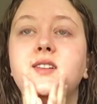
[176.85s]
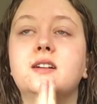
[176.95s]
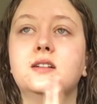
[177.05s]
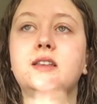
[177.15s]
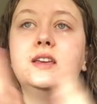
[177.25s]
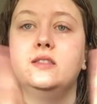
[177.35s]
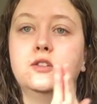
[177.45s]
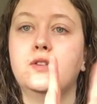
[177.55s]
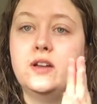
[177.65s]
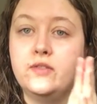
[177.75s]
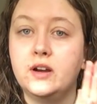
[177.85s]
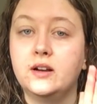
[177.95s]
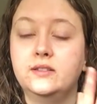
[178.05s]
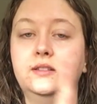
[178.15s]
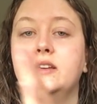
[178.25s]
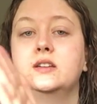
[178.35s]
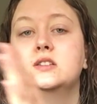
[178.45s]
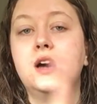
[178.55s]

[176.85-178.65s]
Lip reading: literally in the graveyards and like